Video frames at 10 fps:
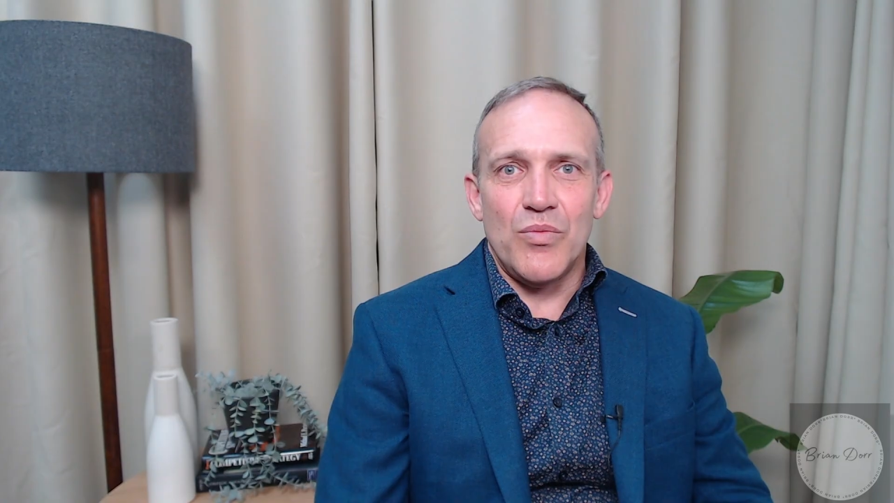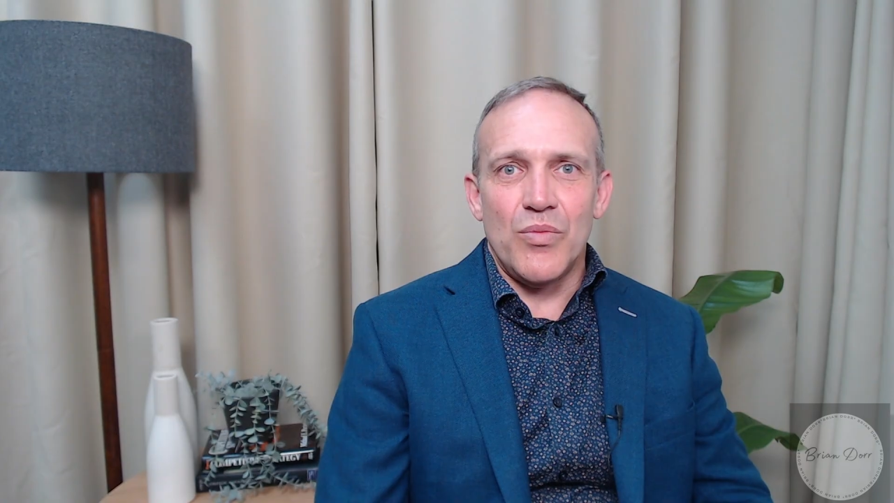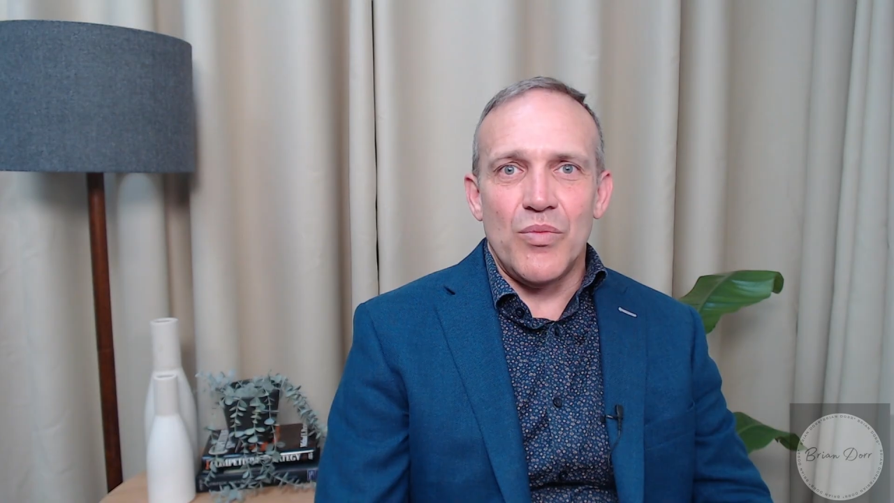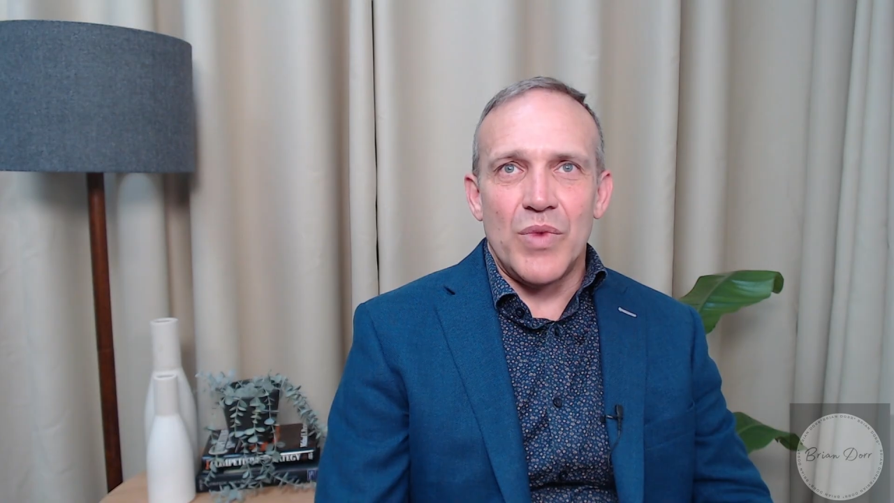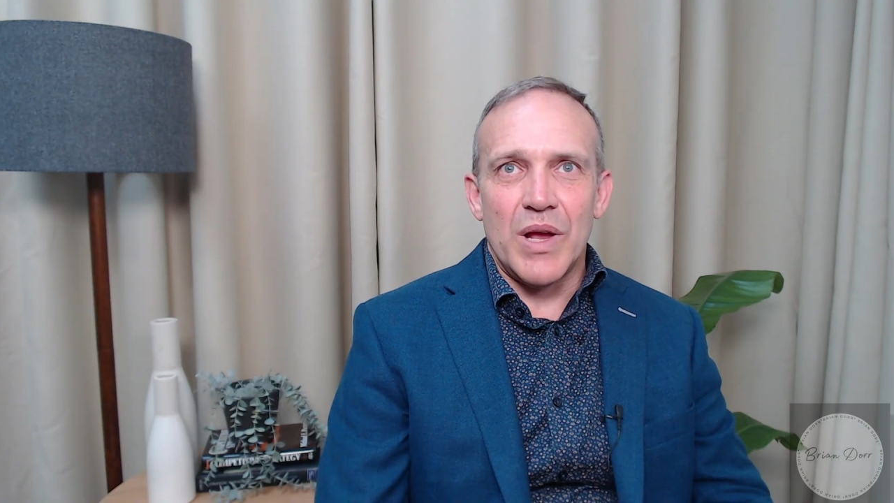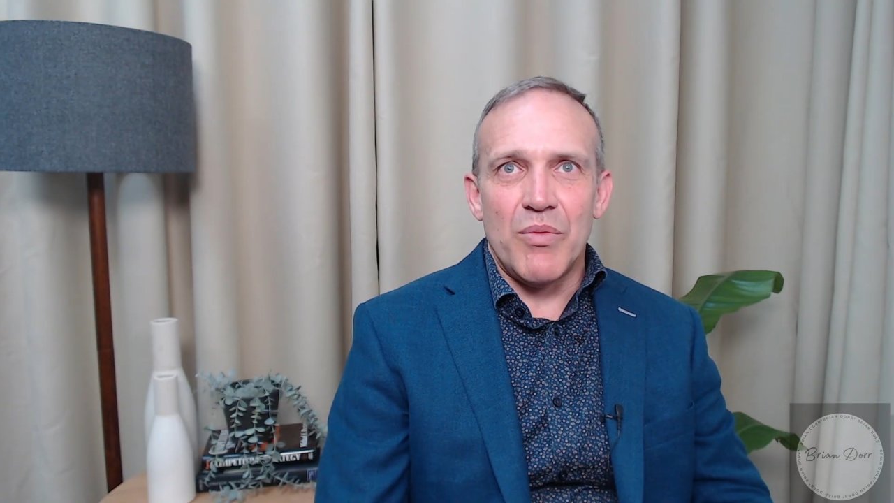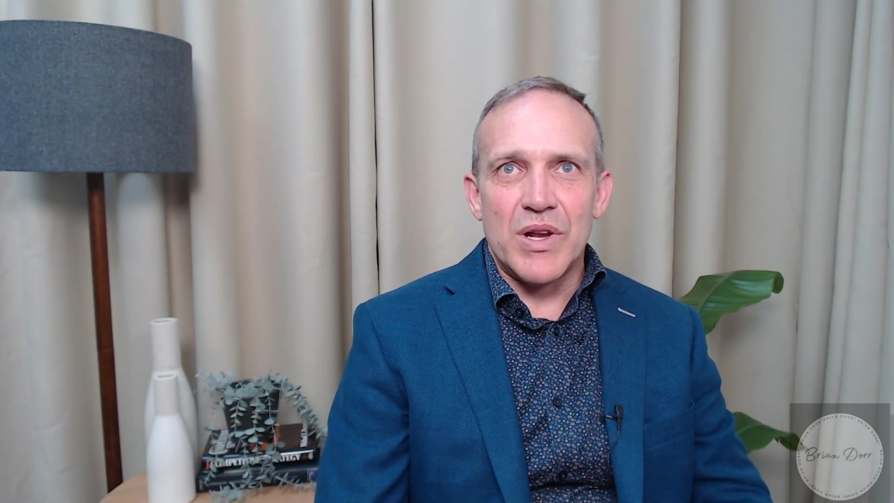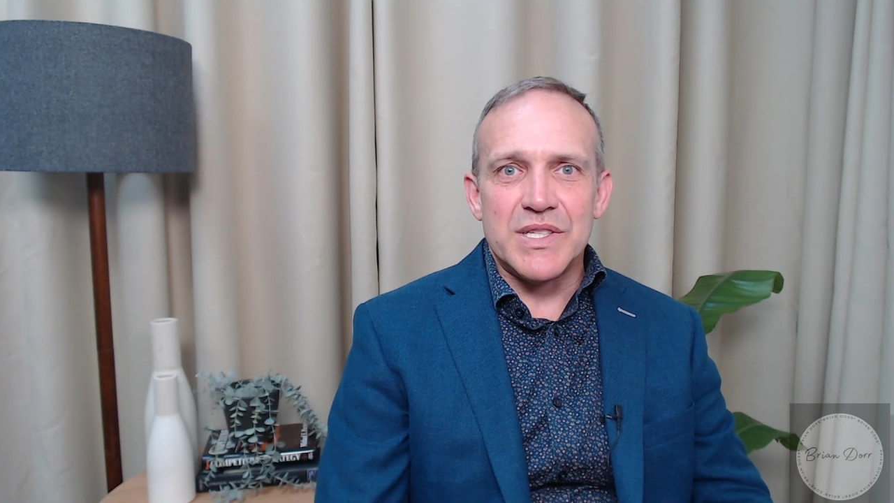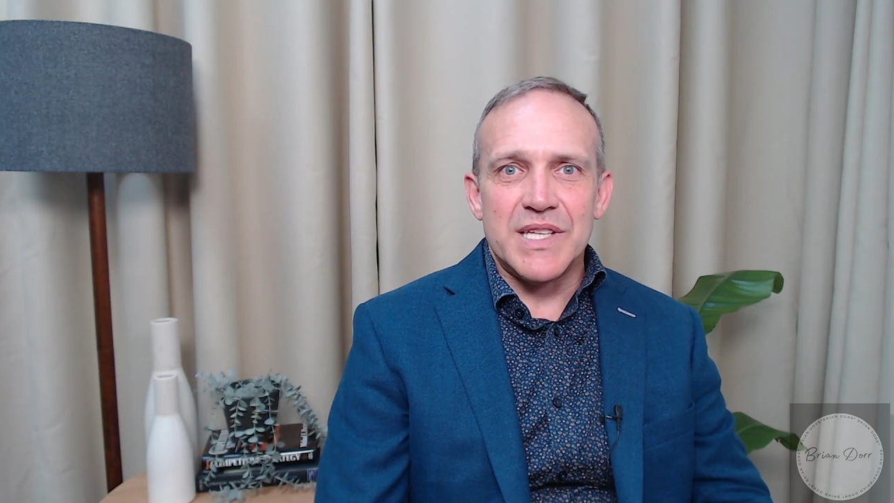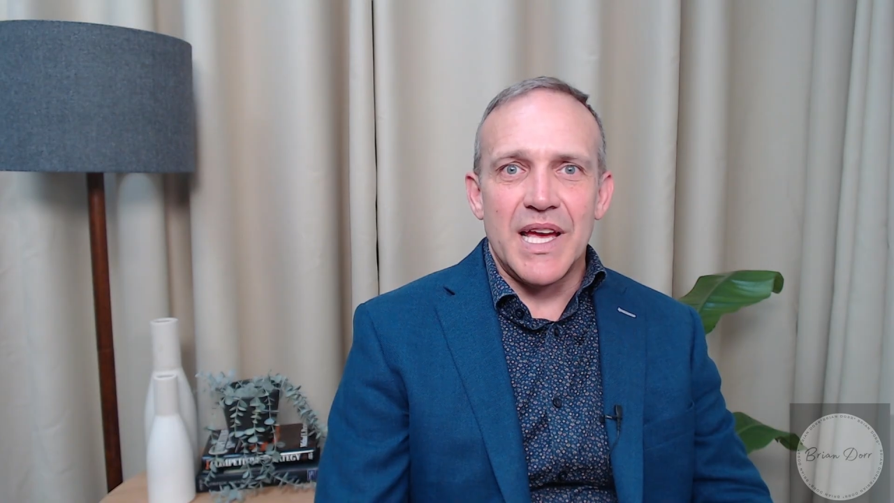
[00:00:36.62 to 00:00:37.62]
What I want
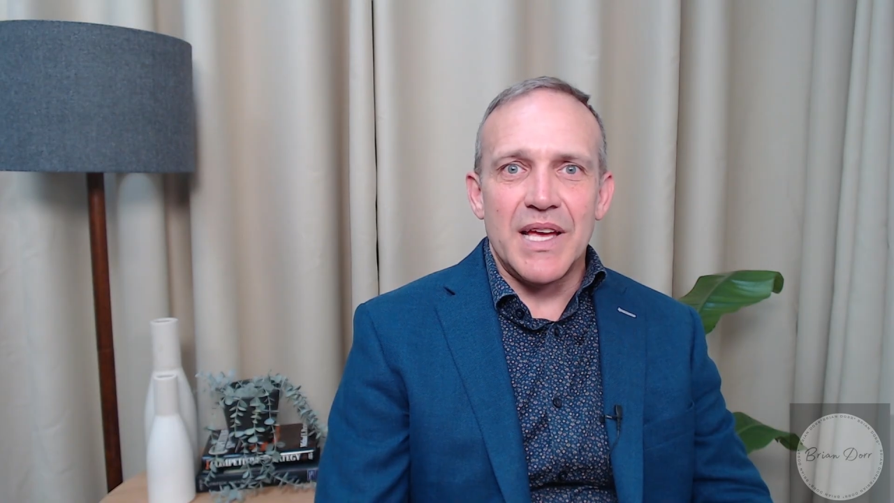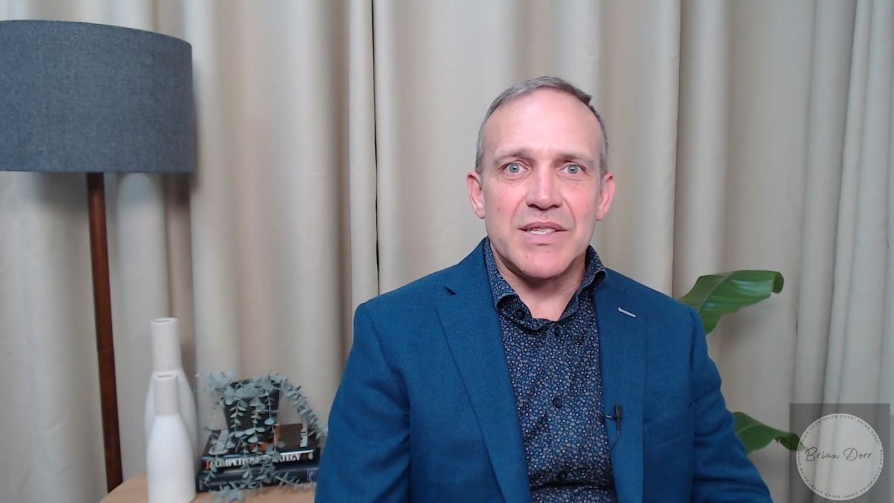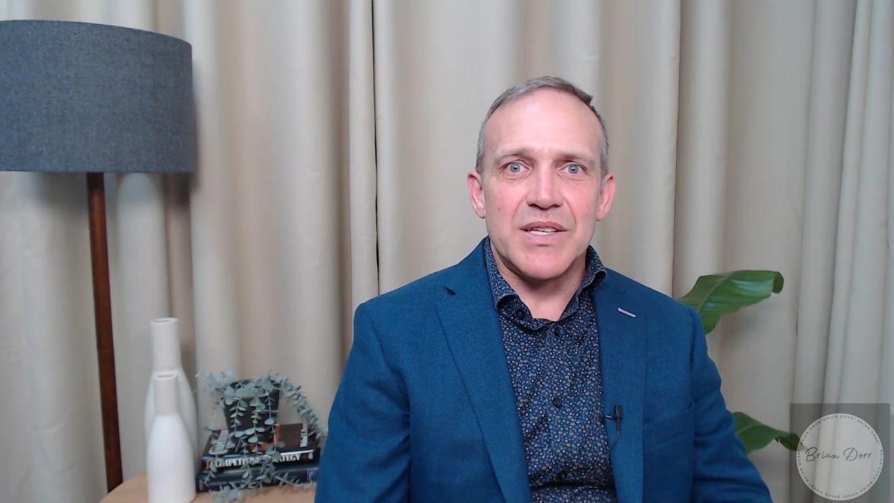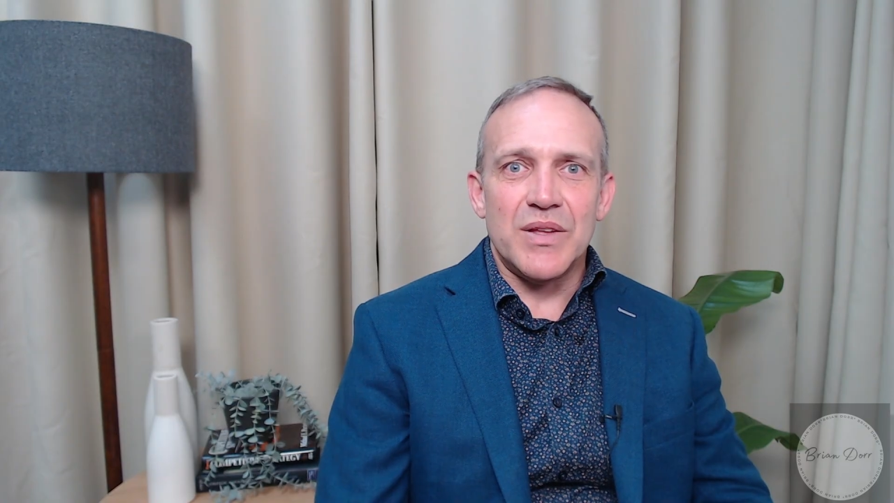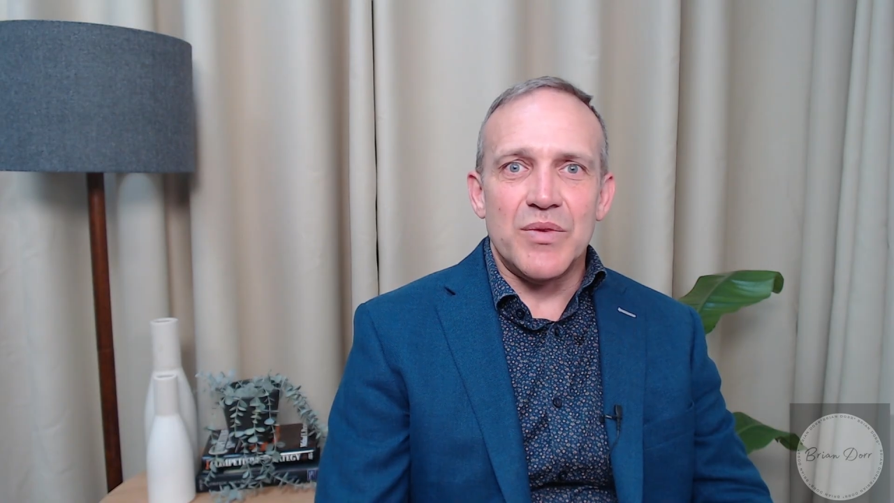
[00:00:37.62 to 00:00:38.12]
to say is